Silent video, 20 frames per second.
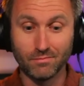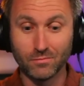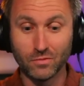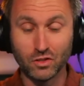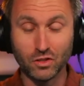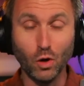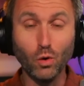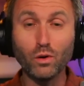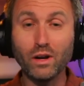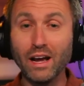
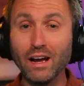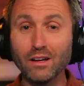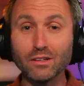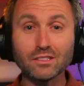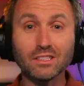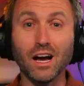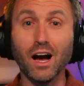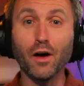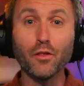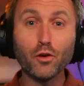
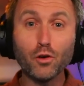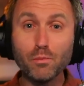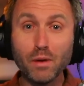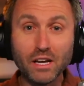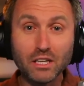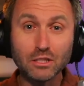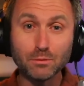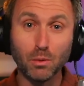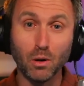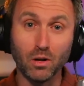SoCal's other
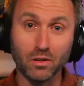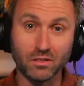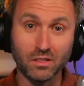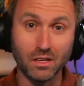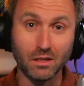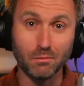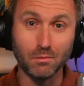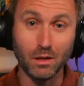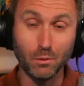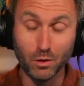baseball
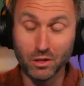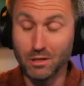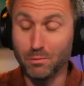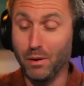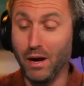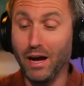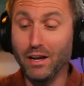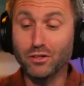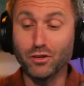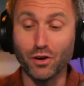team. And with the
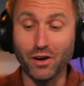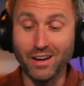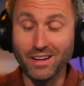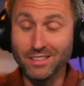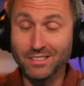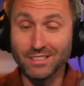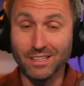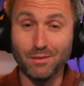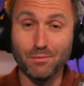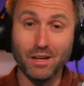
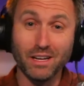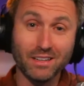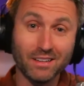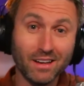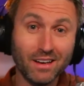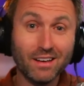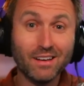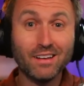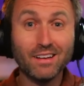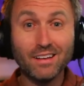Padres, I mean,
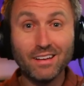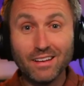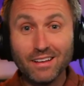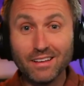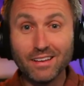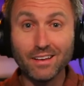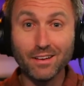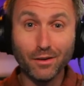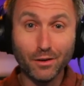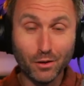
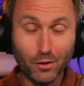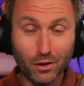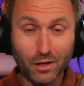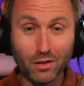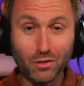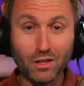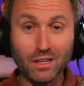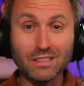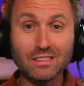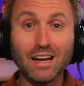you know, you look
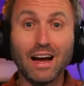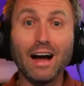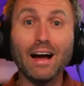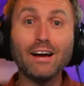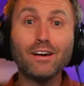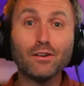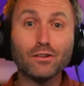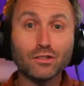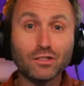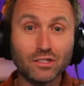at the
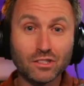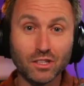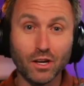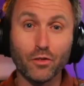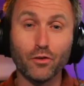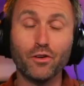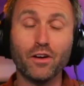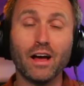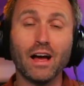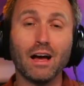entire
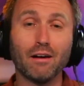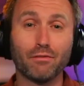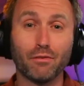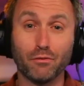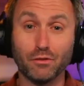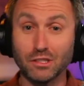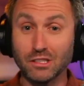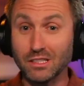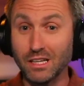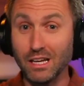southern half
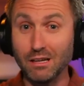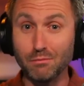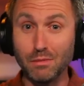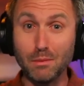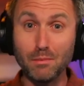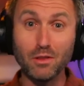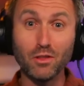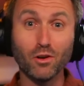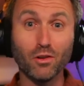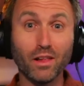of the state,
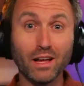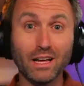maybe they're